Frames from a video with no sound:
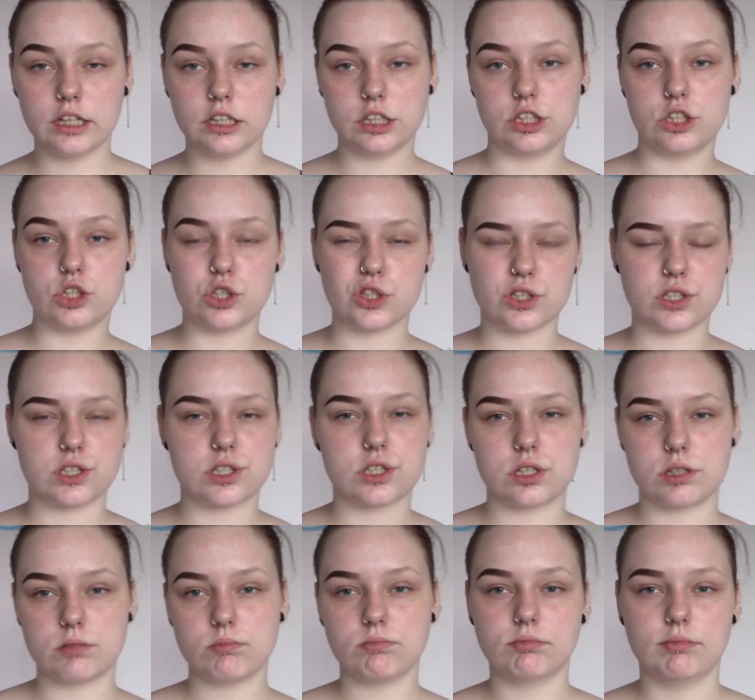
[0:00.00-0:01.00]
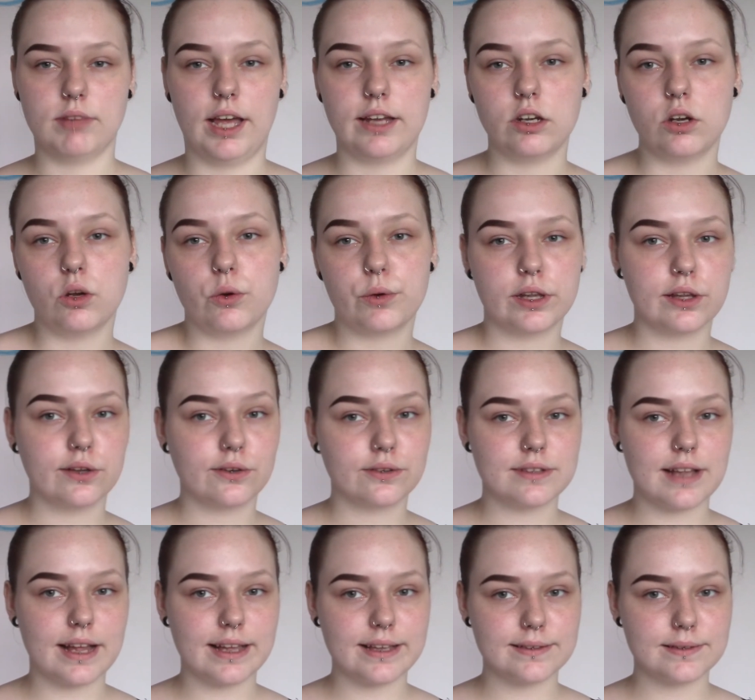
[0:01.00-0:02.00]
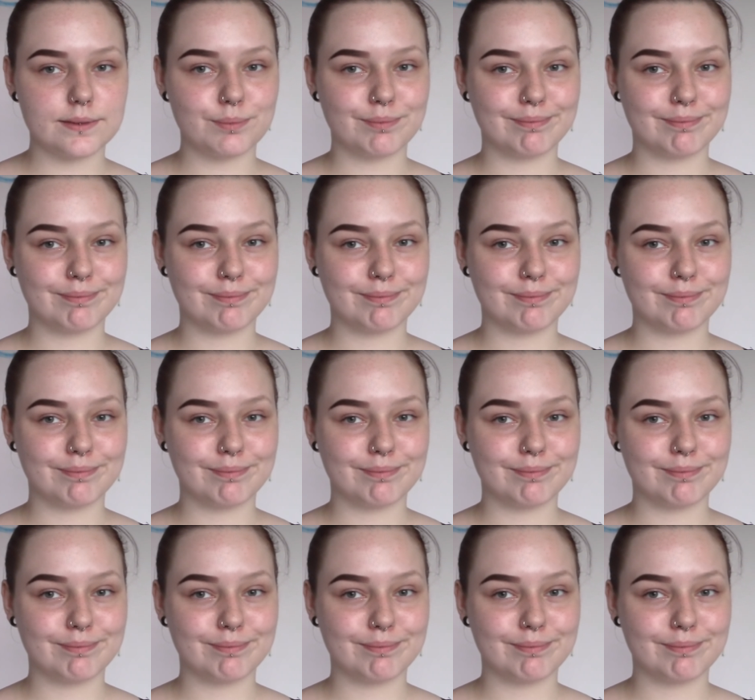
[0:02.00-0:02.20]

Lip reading: it just, I don't know, it looks nice.